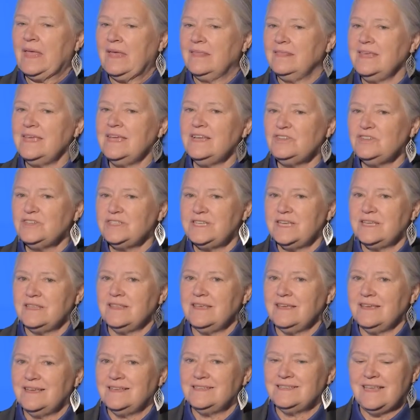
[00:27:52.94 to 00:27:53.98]
The interesting
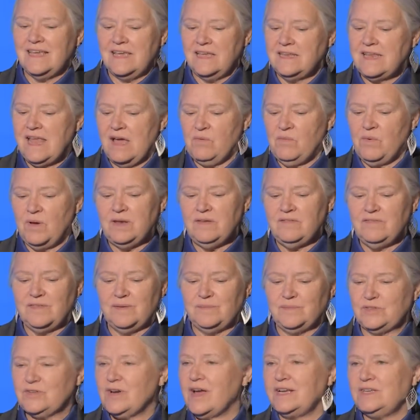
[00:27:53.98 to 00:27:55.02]
thing is, not one of
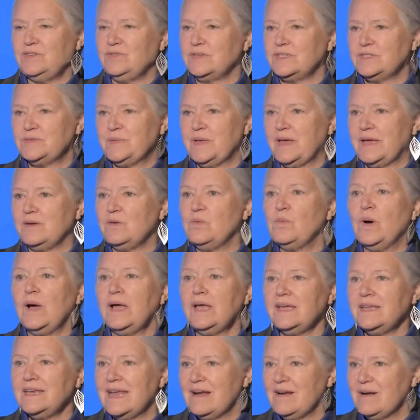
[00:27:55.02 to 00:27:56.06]
them tried to explain
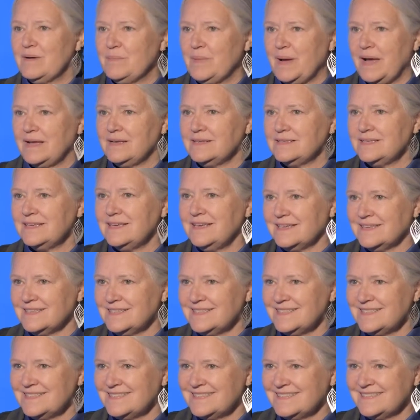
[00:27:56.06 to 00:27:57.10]
what inherent bias
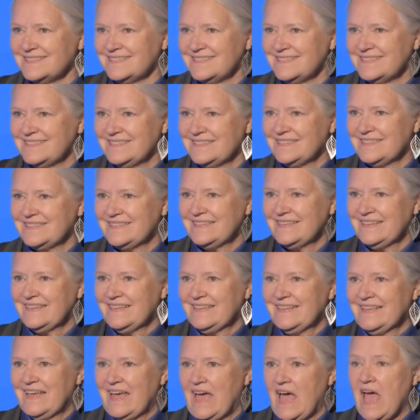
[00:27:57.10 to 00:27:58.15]
is
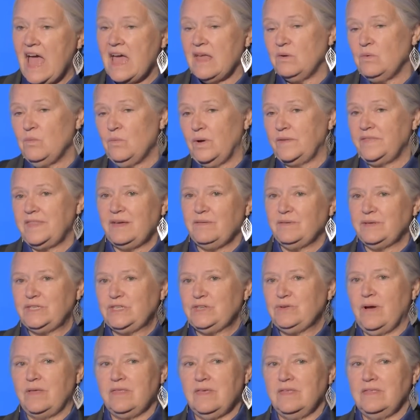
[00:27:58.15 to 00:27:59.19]
and what they would
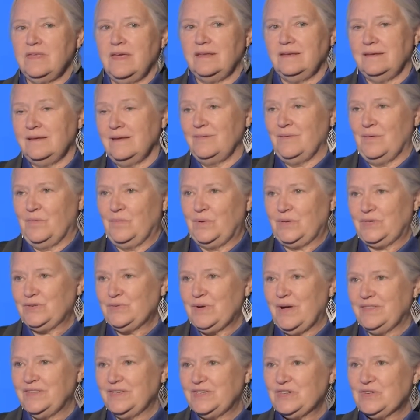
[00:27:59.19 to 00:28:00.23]
do other than we do
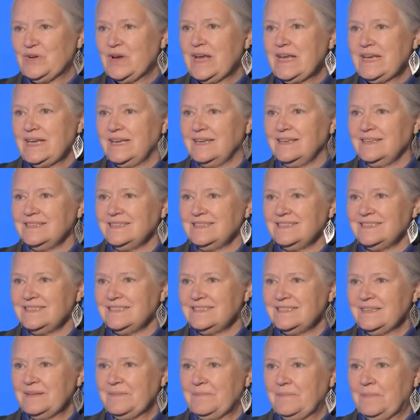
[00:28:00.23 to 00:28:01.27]
all the trainings.